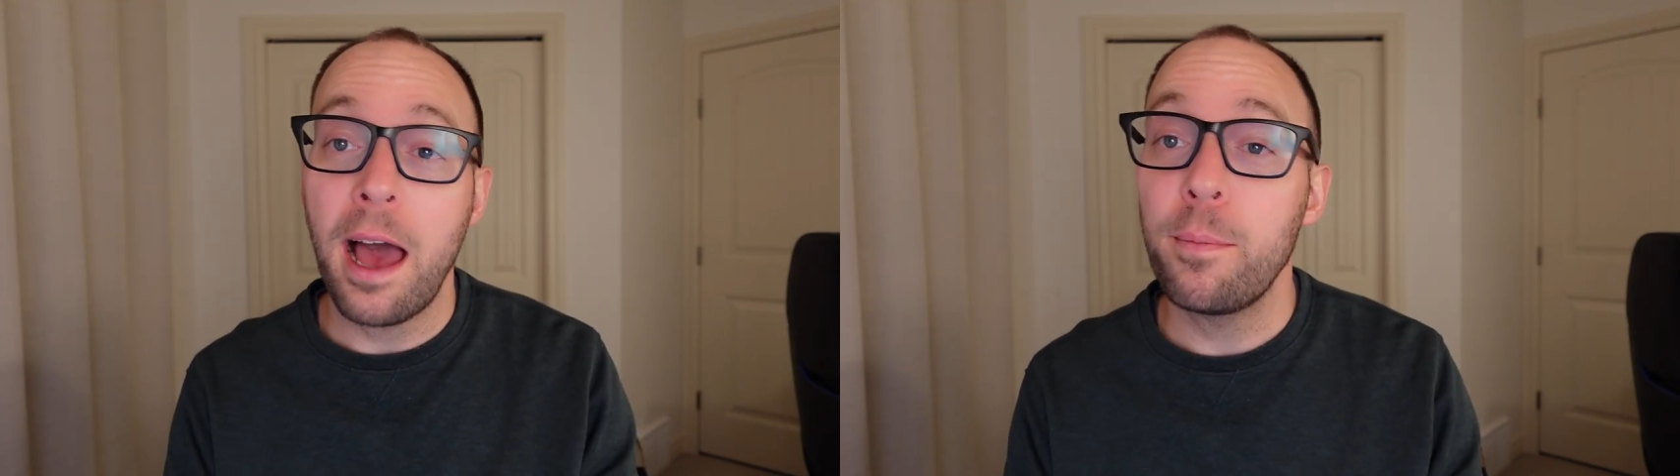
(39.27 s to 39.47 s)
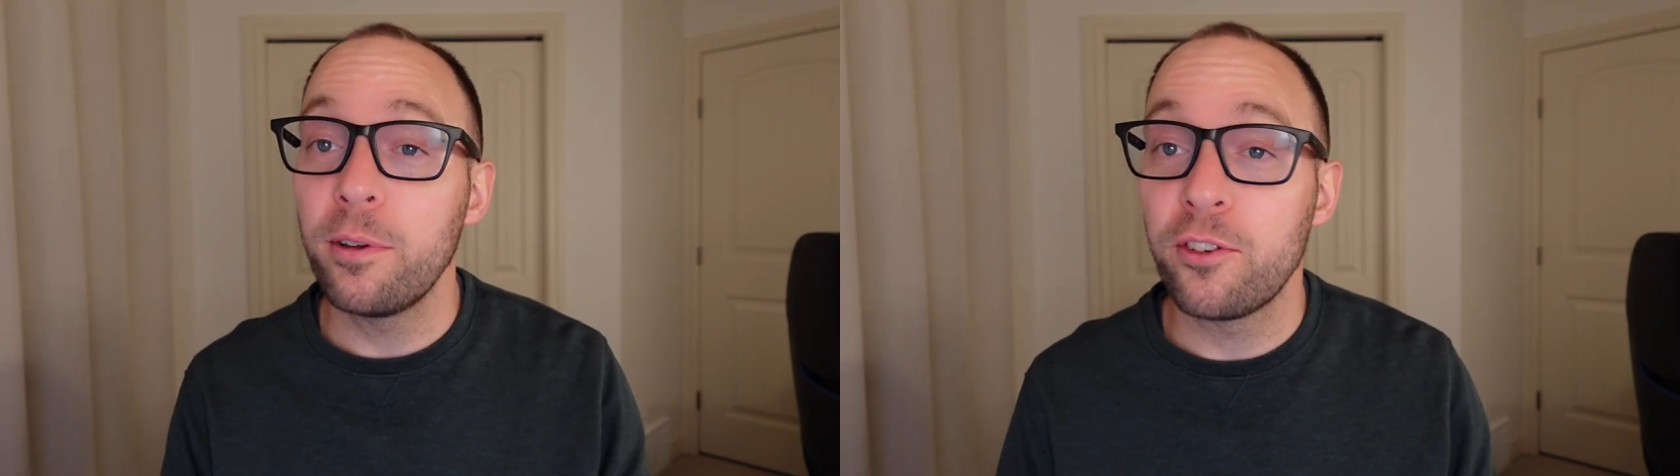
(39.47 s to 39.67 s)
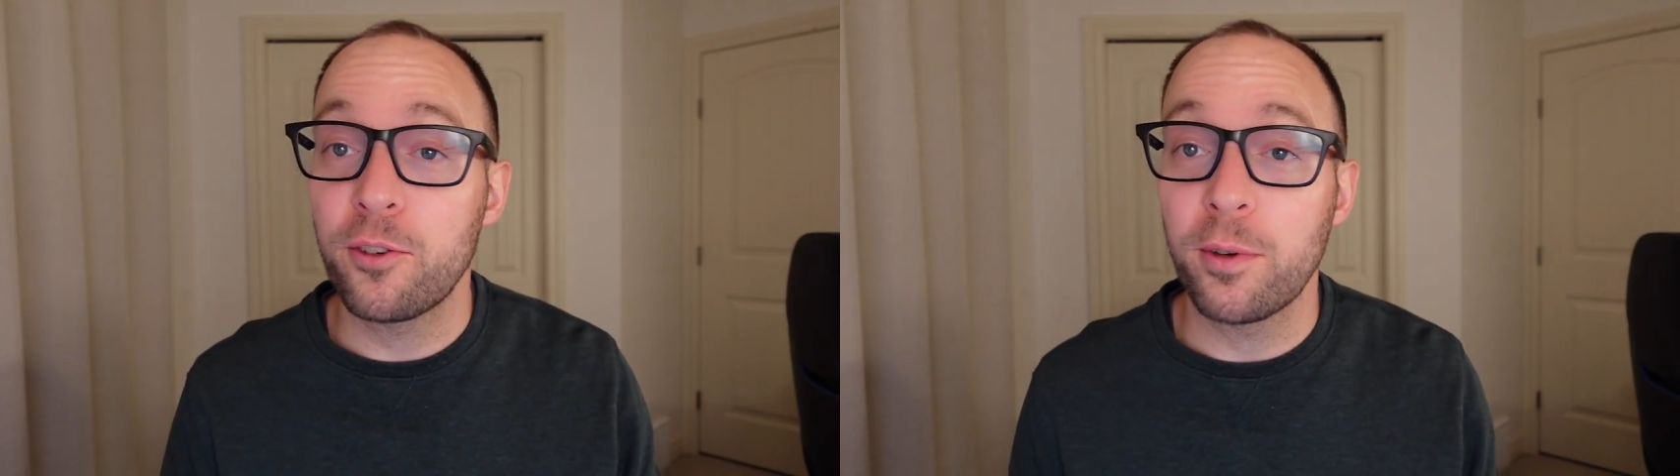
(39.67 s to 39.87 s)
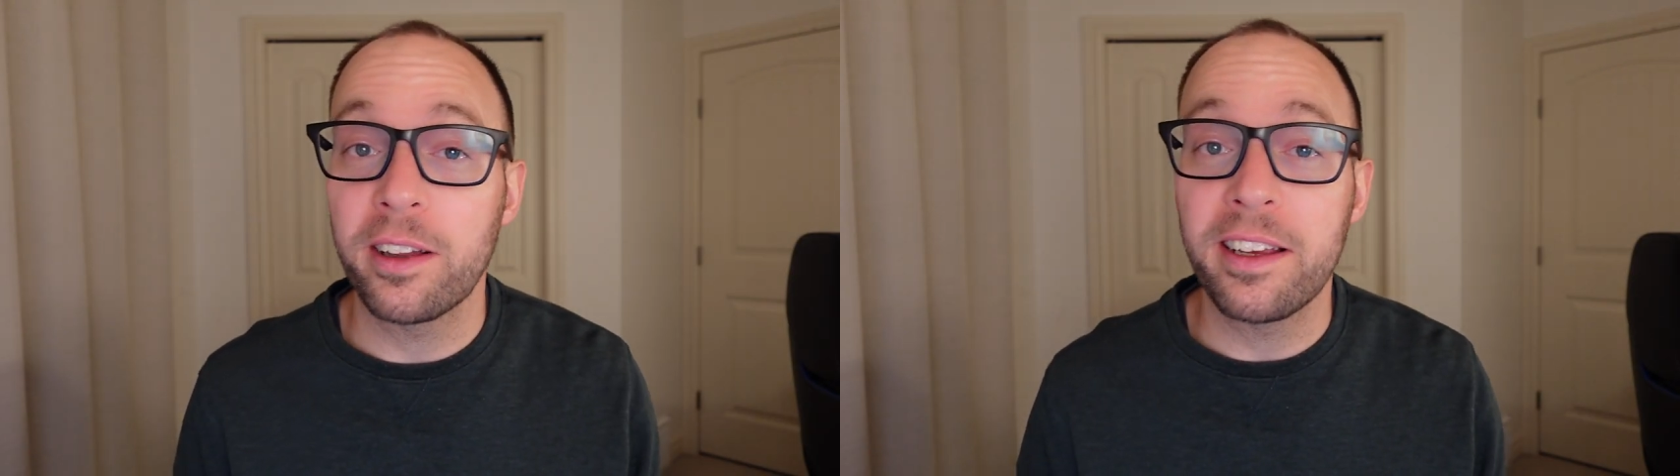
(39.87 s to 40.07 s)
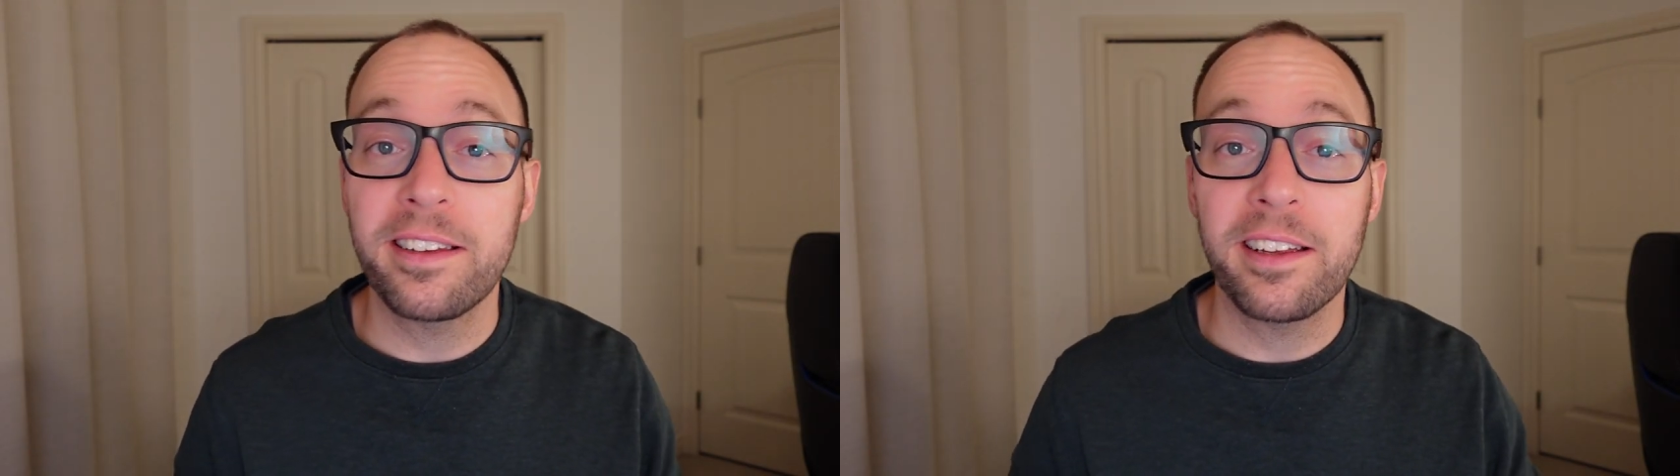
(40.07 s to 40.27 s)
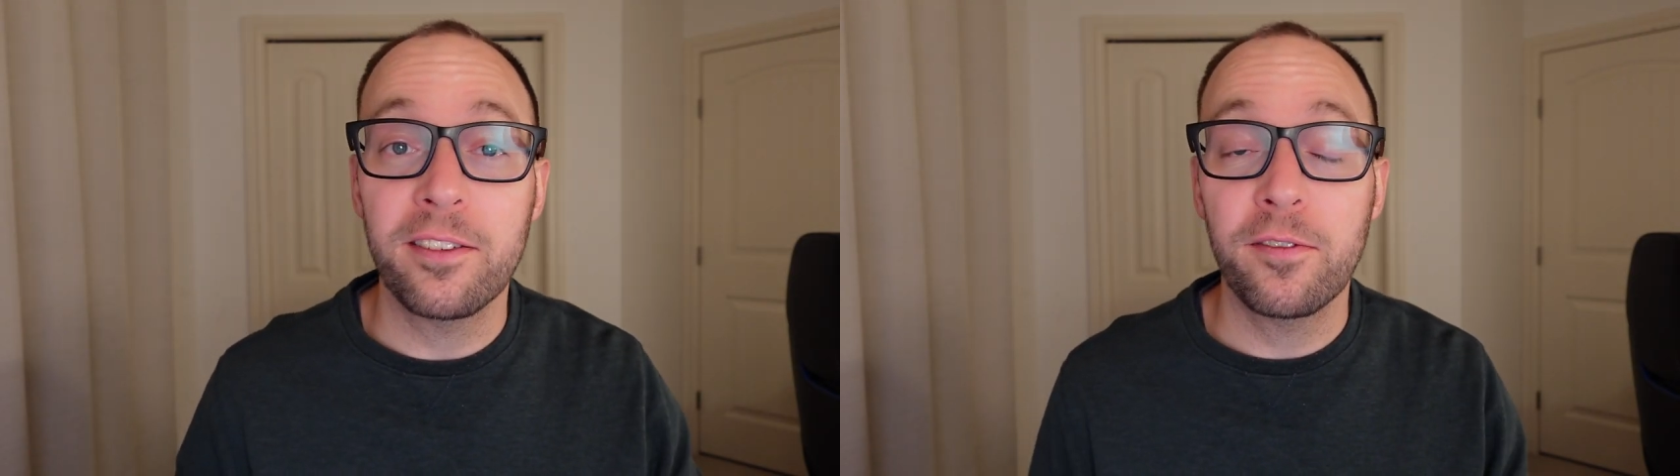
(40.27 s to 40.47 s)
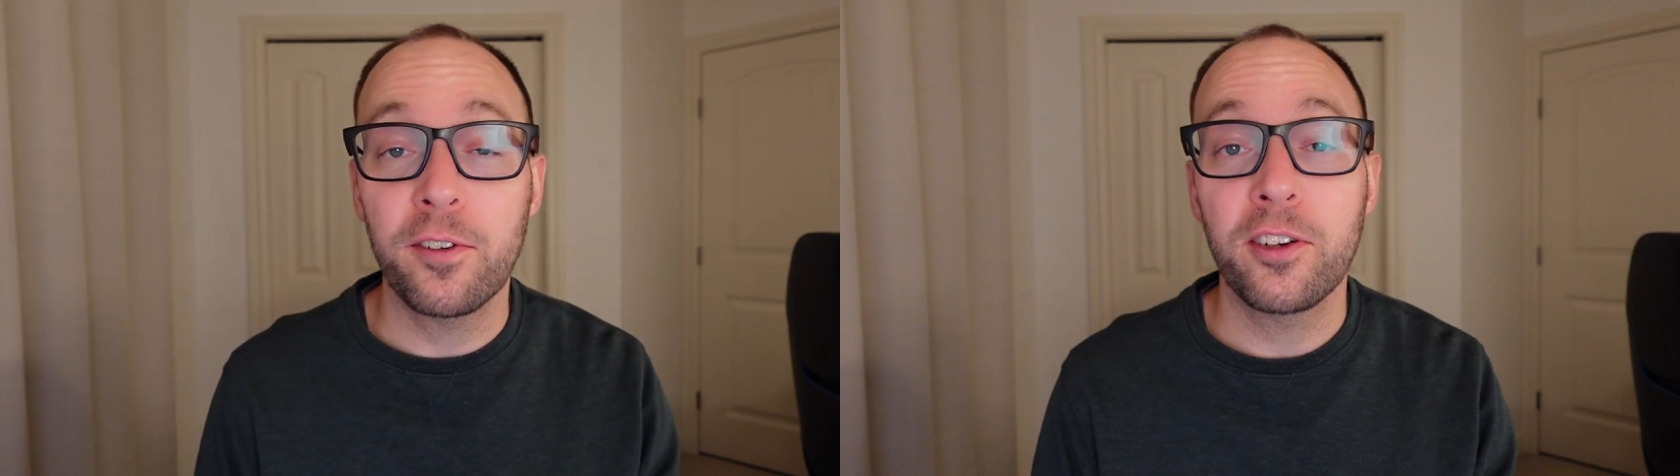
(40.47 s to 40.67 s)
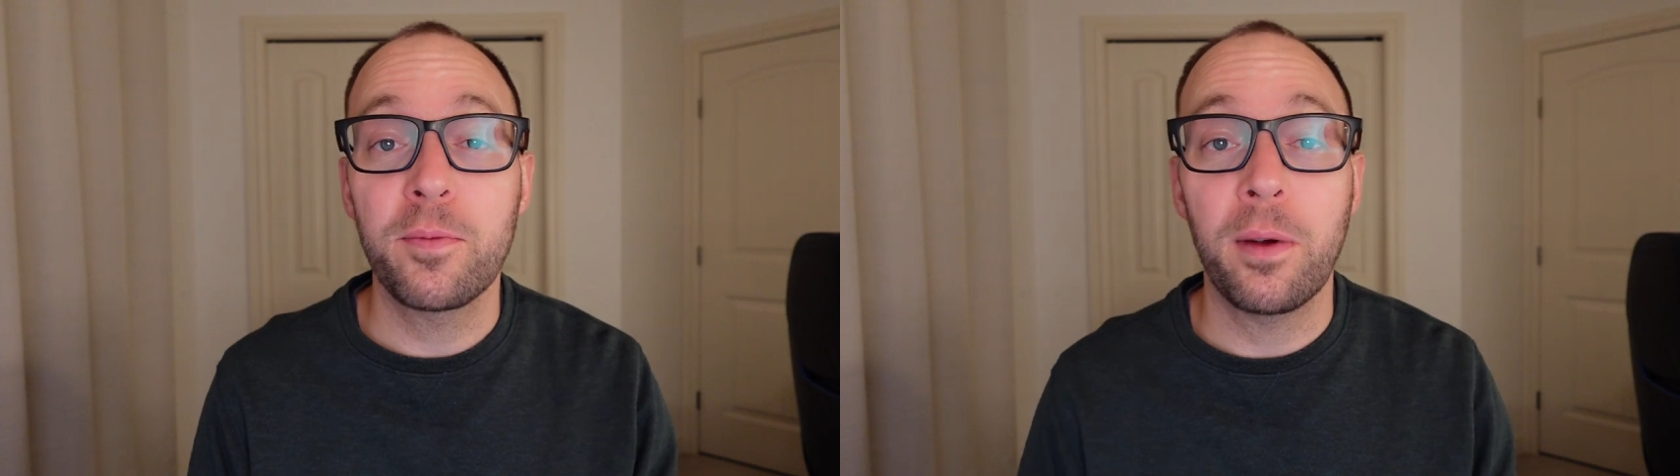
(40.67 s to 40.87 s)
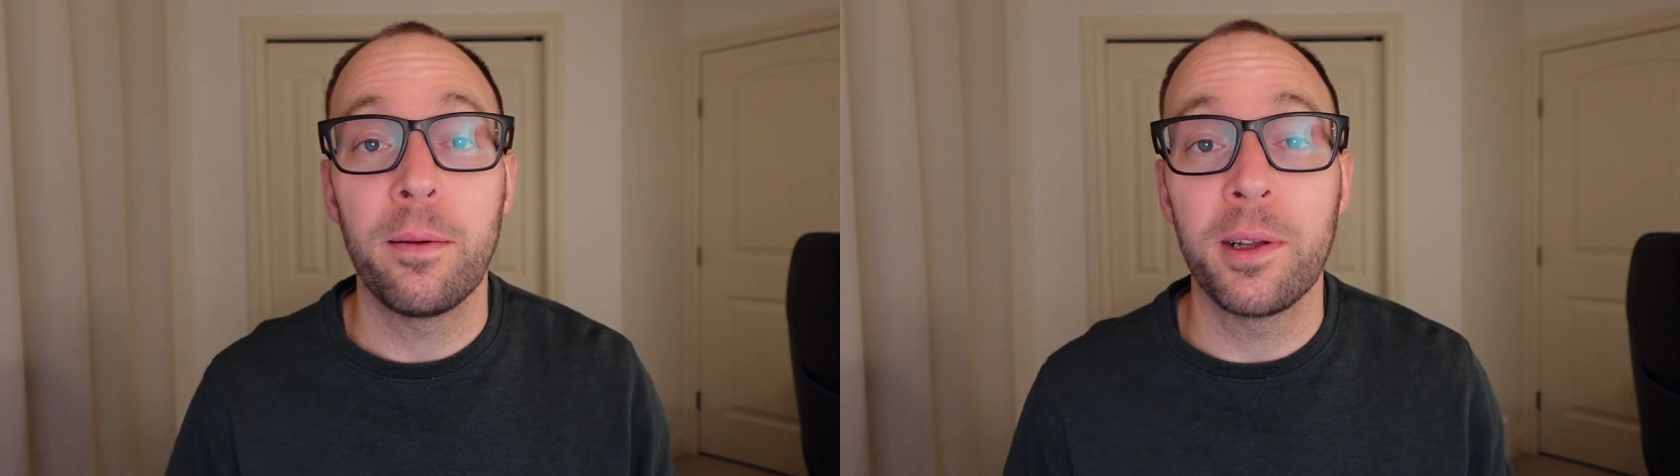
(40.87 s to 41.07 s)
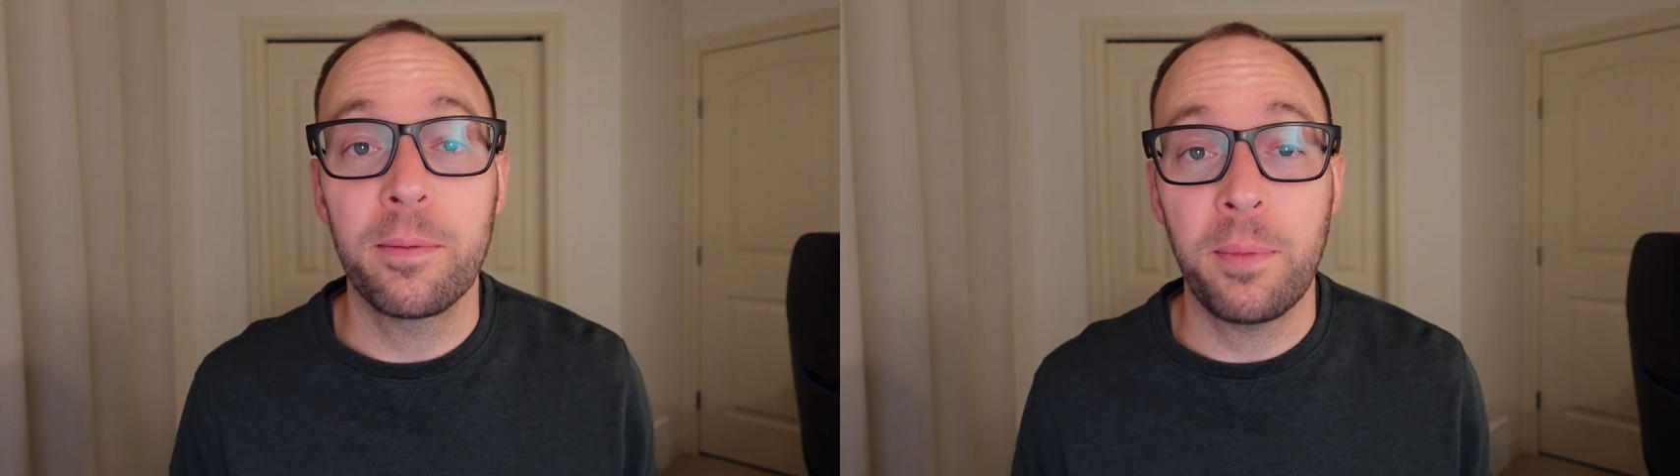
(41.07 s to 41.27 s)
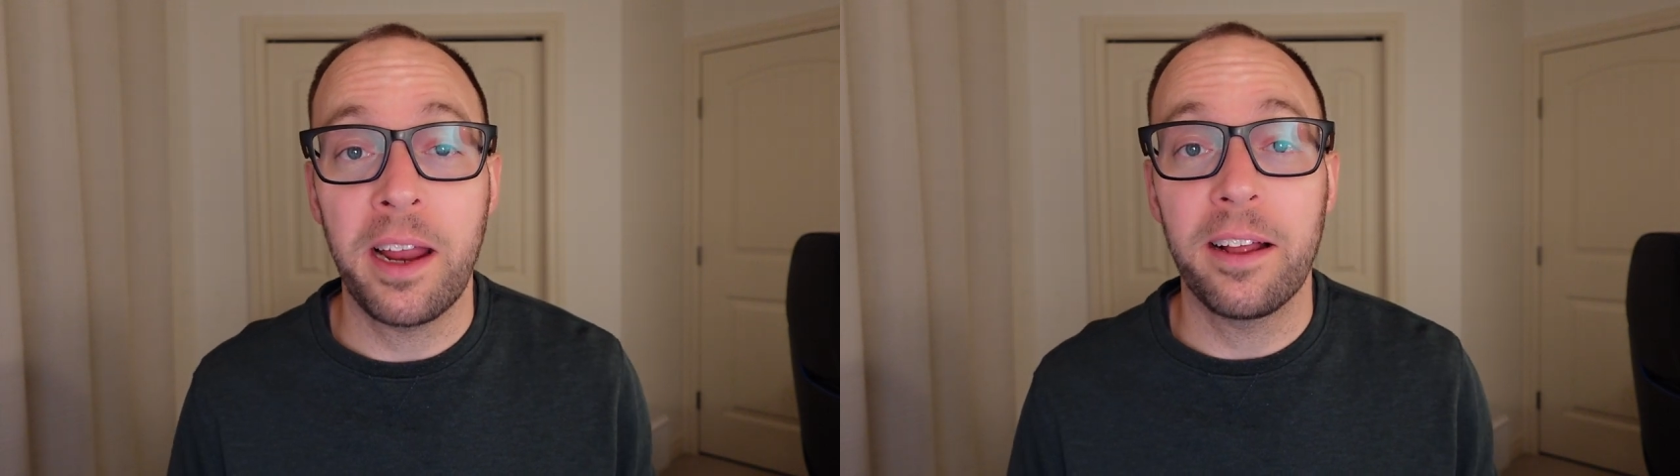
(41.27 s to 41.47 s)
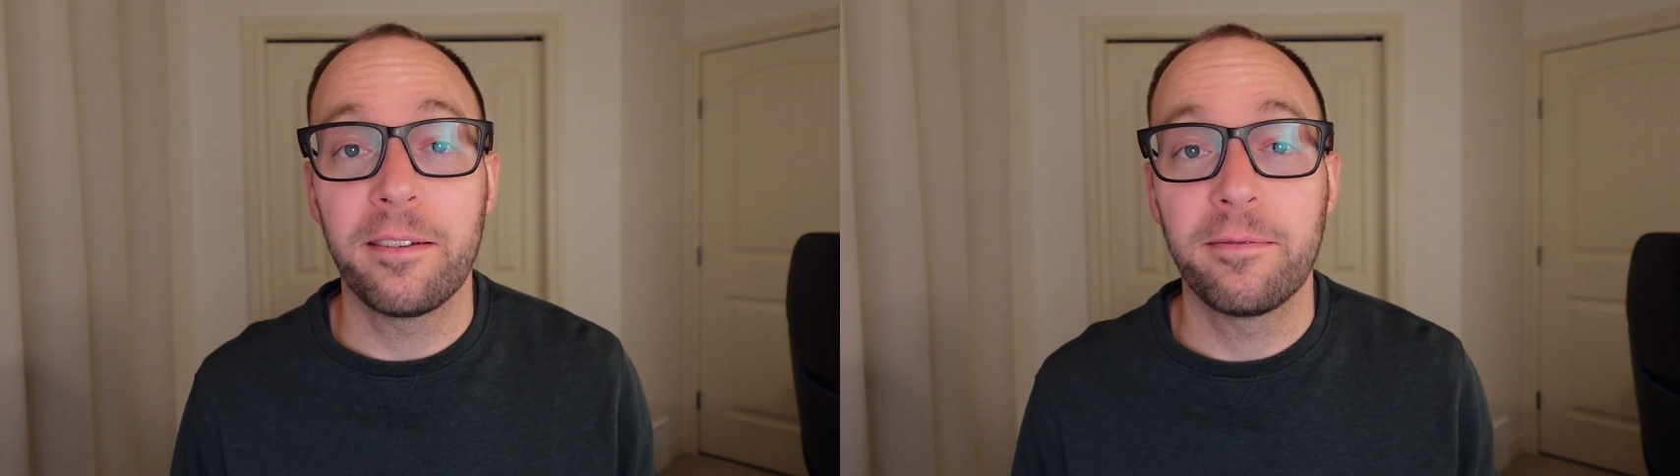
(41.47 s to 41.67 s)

Apple just released its first public beta.